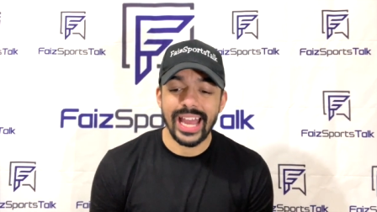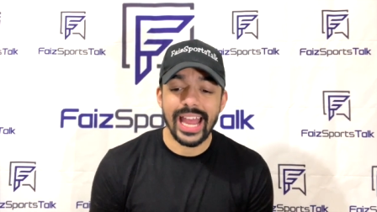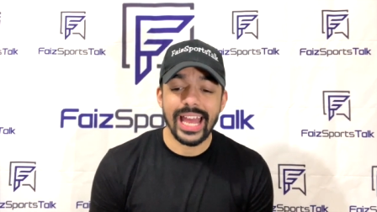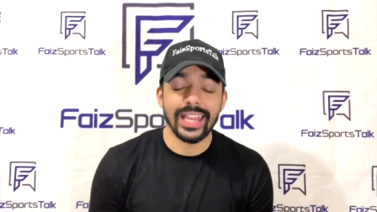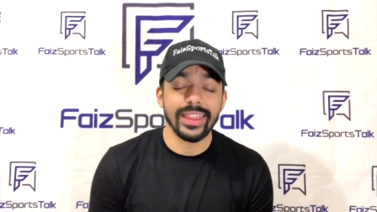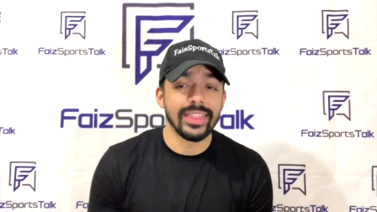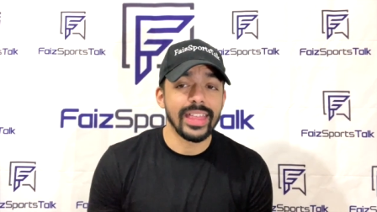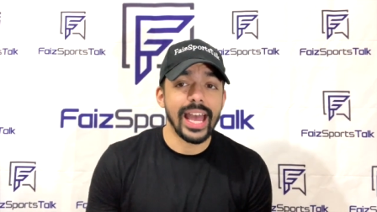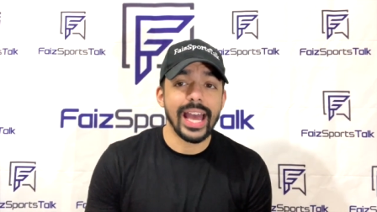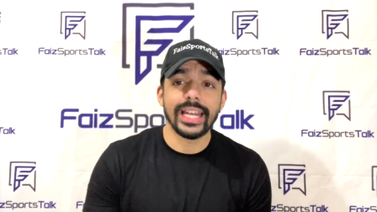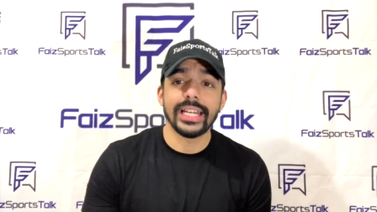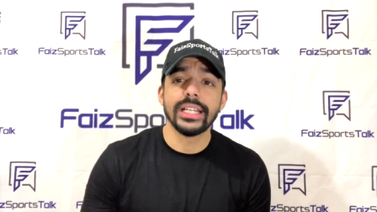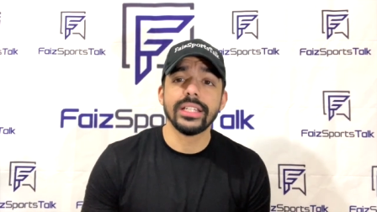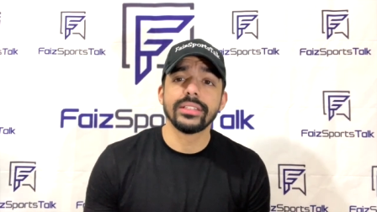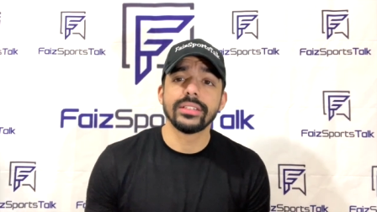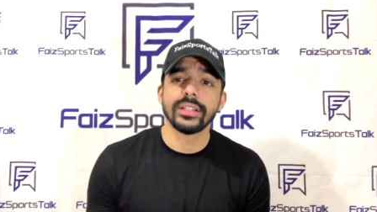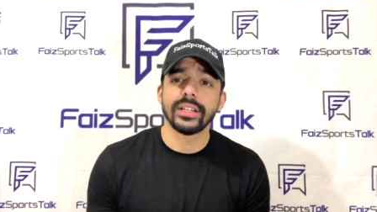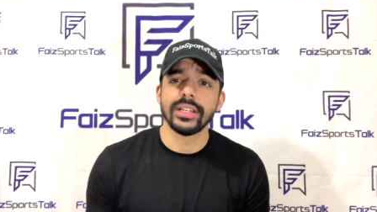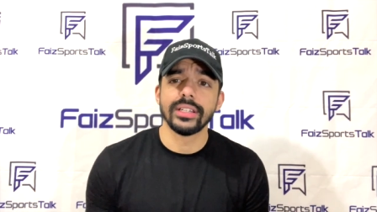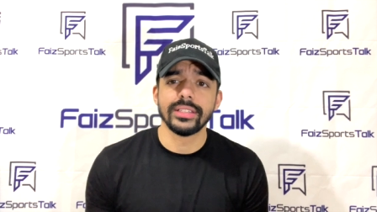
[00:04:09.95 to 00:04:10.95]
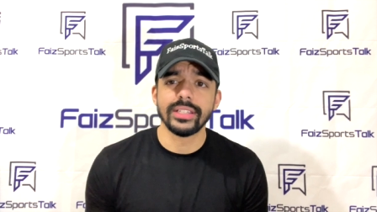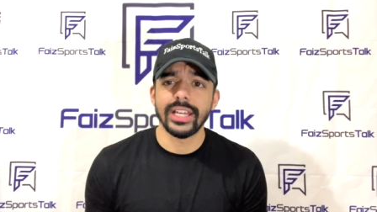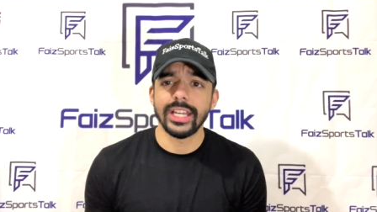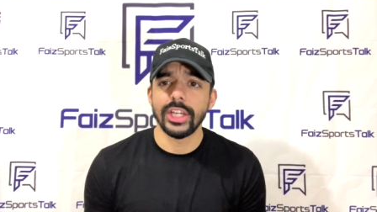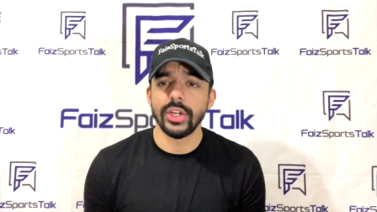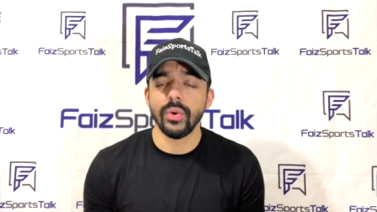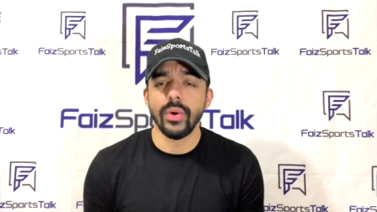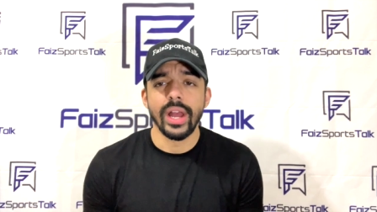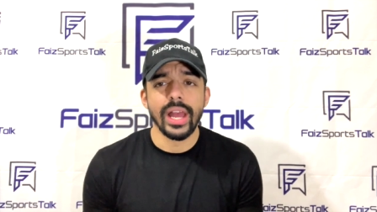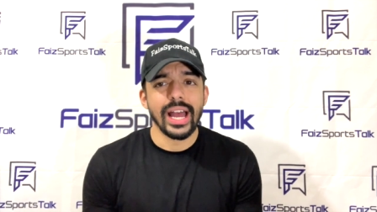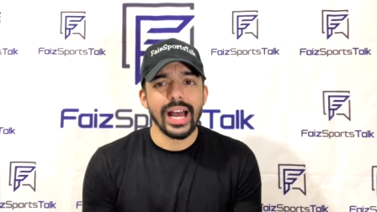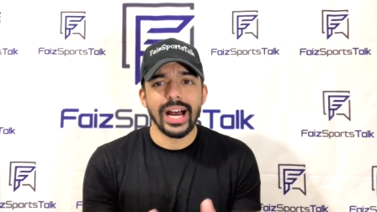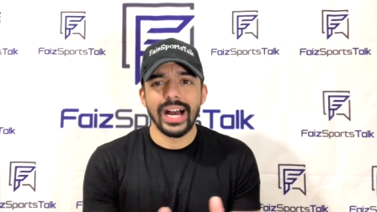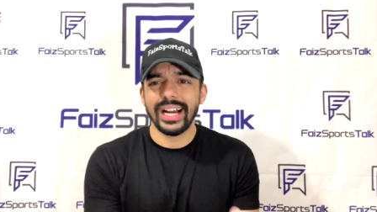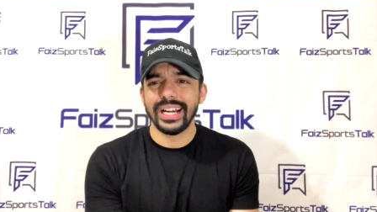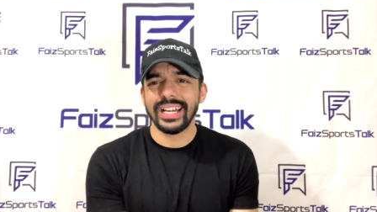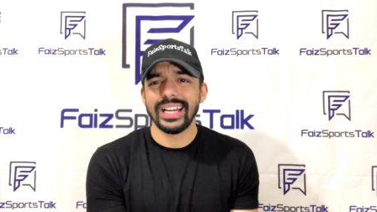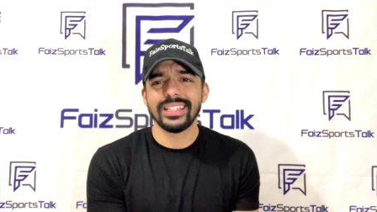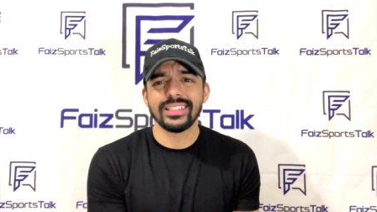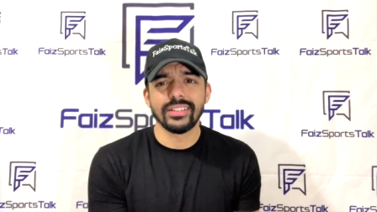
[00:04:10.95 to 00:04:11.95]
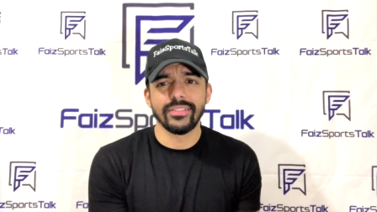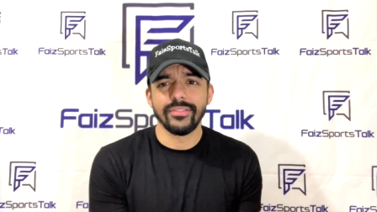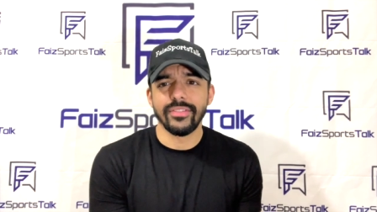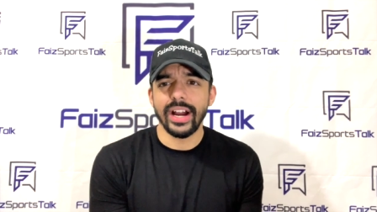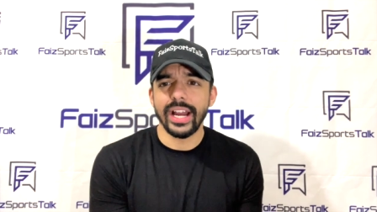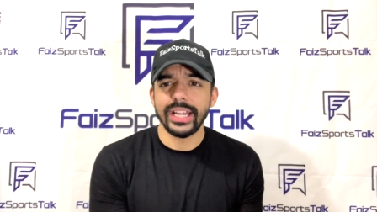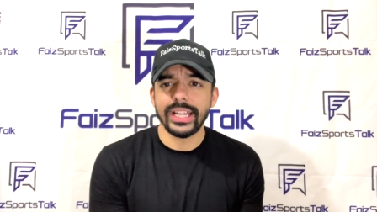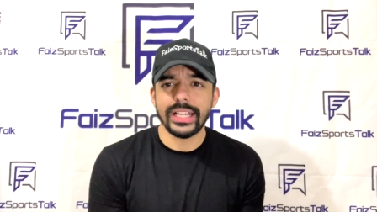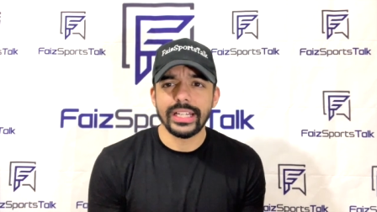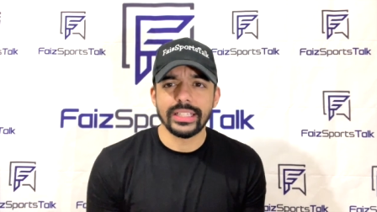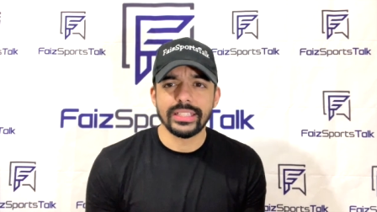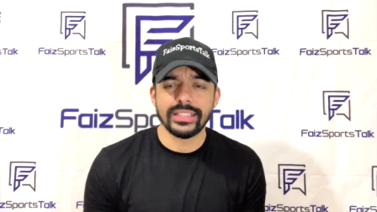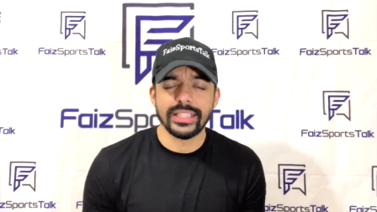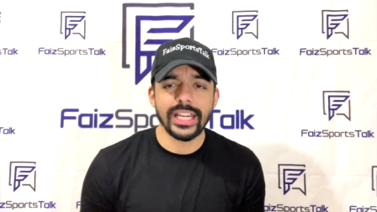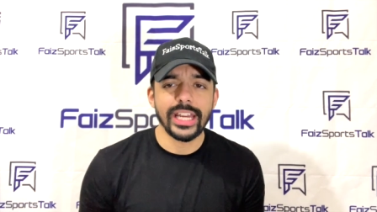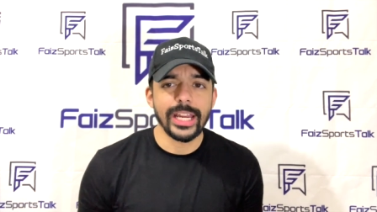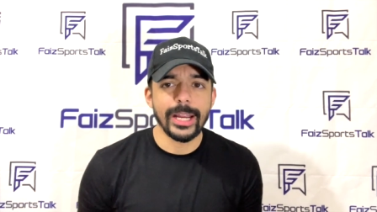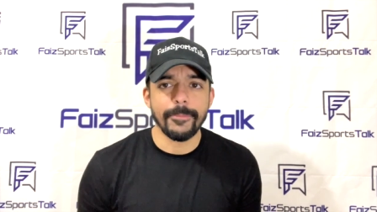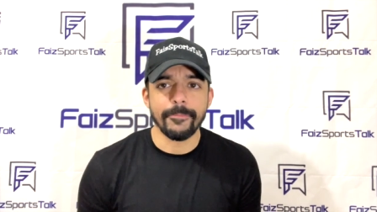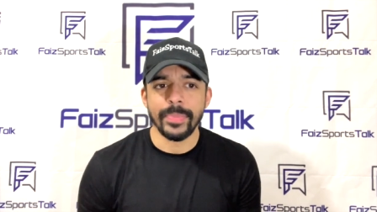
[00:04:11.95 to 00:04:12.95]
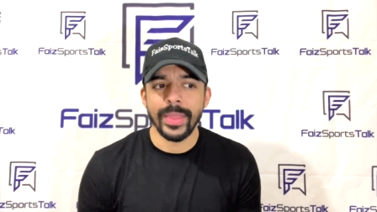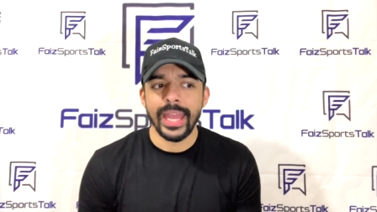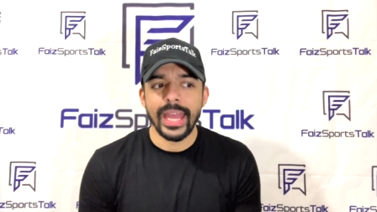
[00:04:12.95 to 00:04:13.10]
and that needs to continue against the Vikings team